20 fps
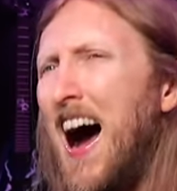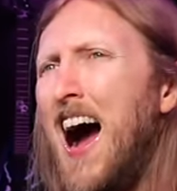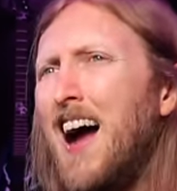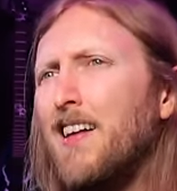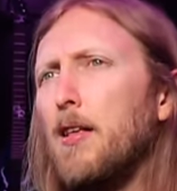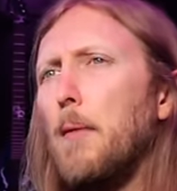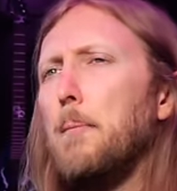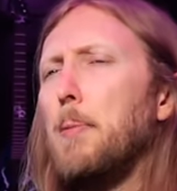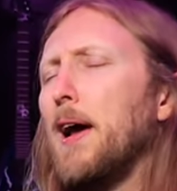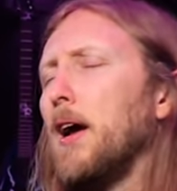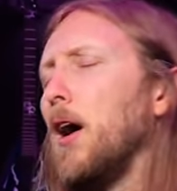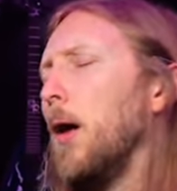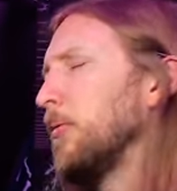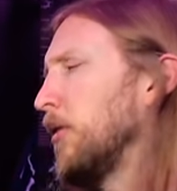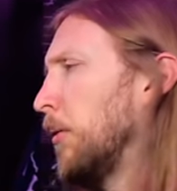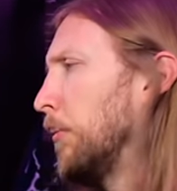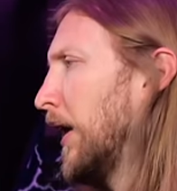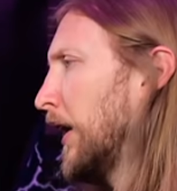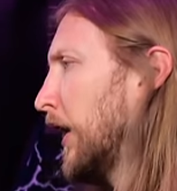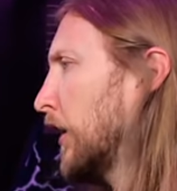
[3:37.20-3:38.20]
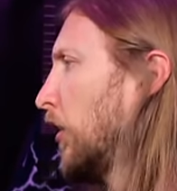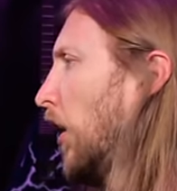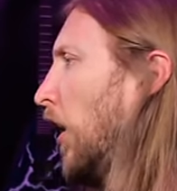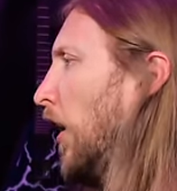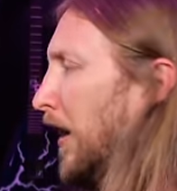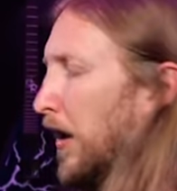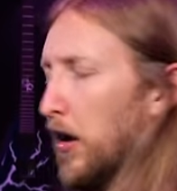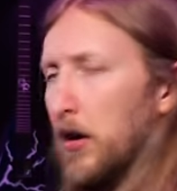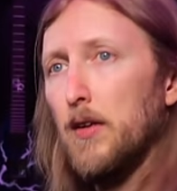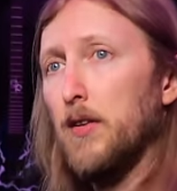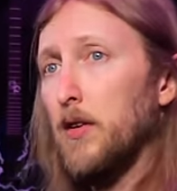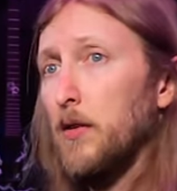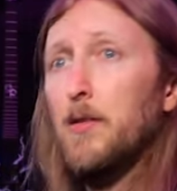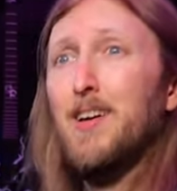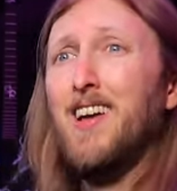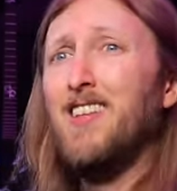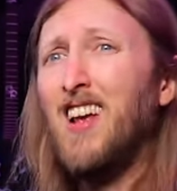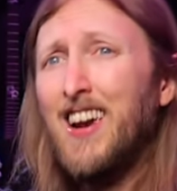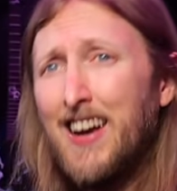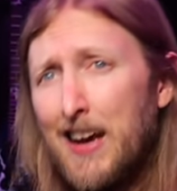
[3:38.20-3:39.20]
active pickups on my guitar.
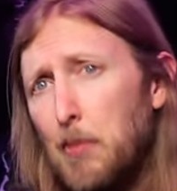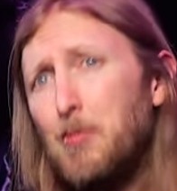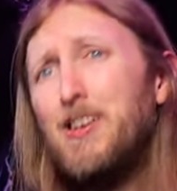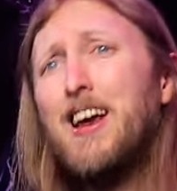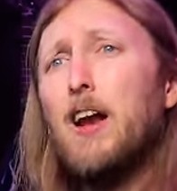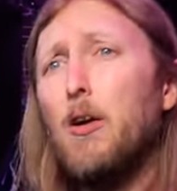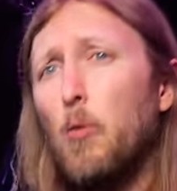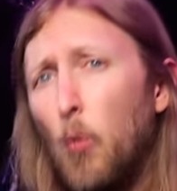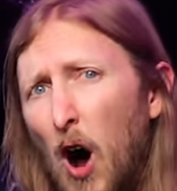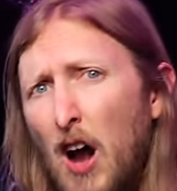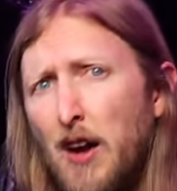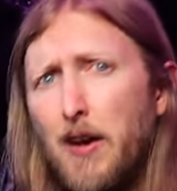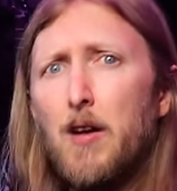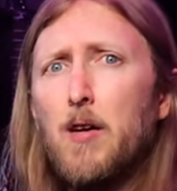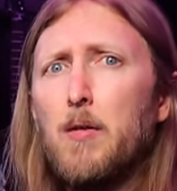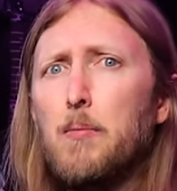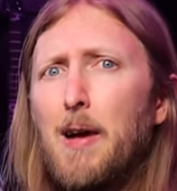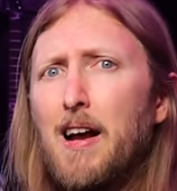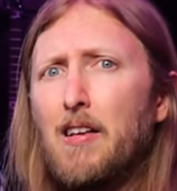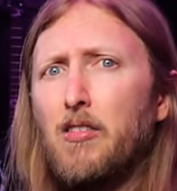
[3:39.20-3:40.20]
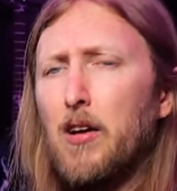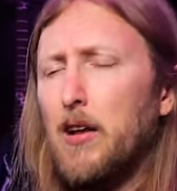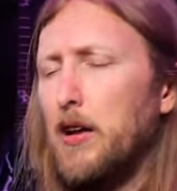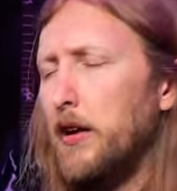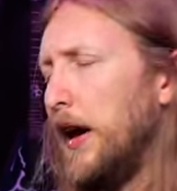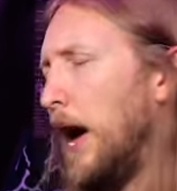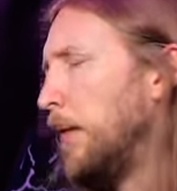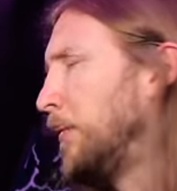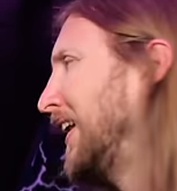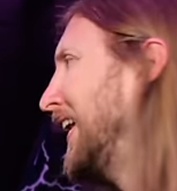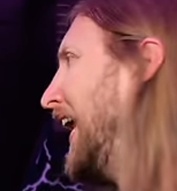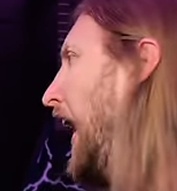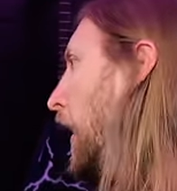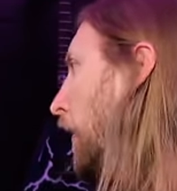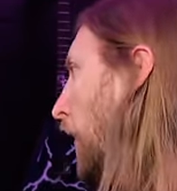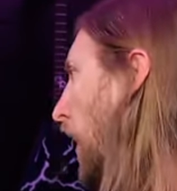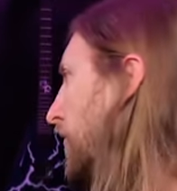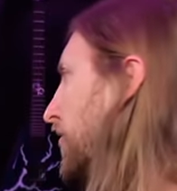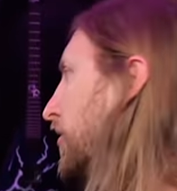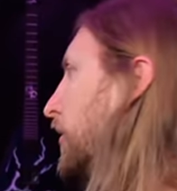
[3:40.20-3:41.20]
It's an EMG 81, basically. I mean, now,
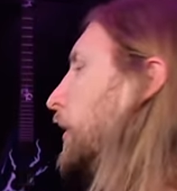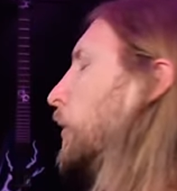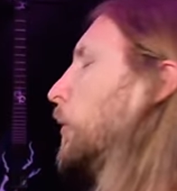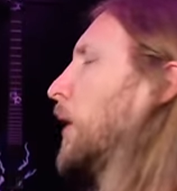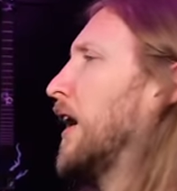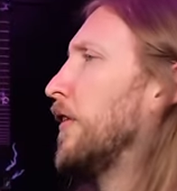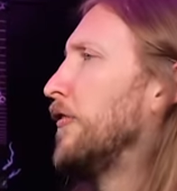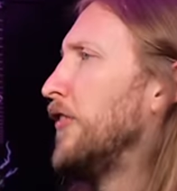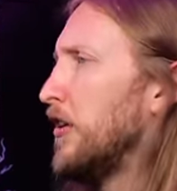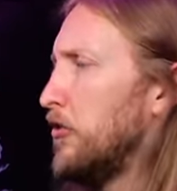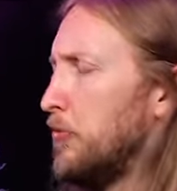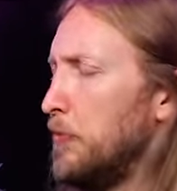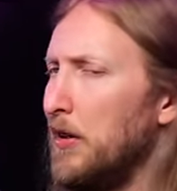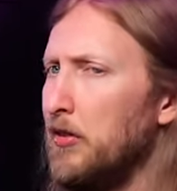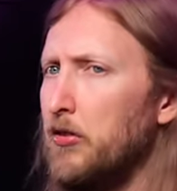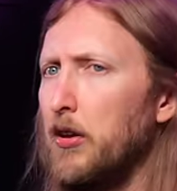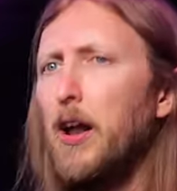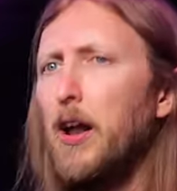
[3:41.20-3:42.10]
obviously, we have Fishman's